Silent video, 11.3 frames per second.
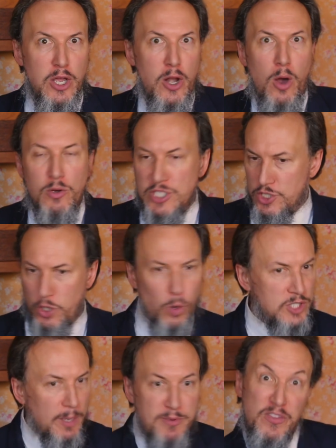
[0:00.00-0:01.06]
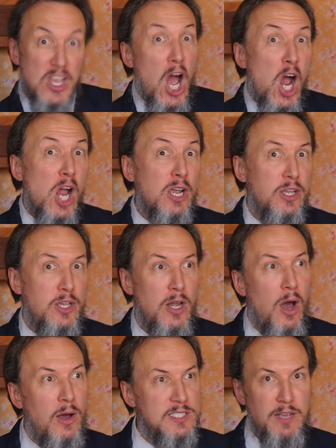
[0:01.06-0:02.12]
you know, just goes up to the Ark, you
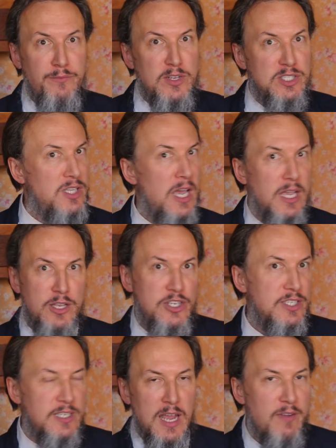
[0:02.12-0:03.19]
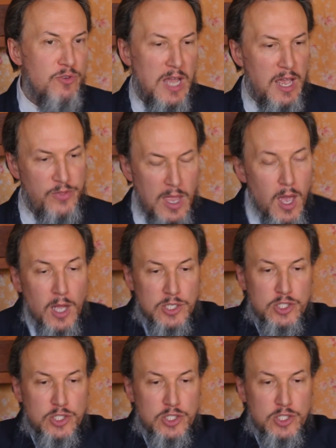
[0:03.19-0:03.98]
know, as if it's like just an everyday thing,